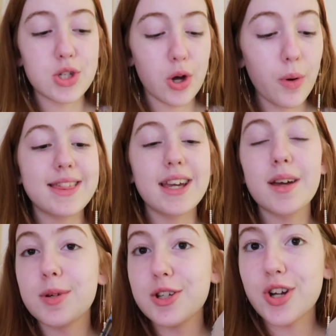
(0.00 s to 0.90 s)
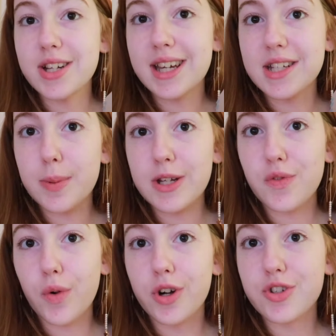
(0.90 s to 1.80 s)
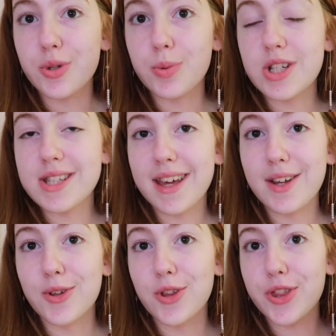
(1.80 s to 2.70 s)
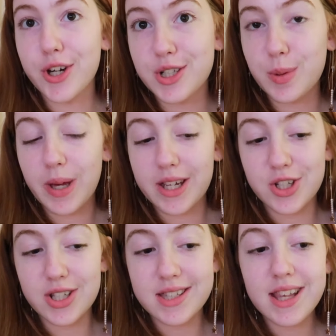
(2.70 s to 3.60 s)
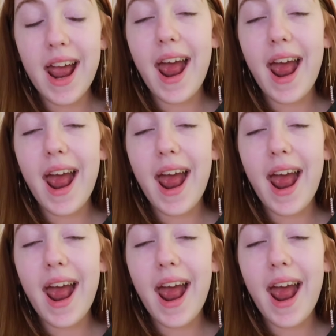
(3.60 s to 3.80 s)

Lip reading: So I think I'm gonna try to get to page 400, which is like another 30 pages,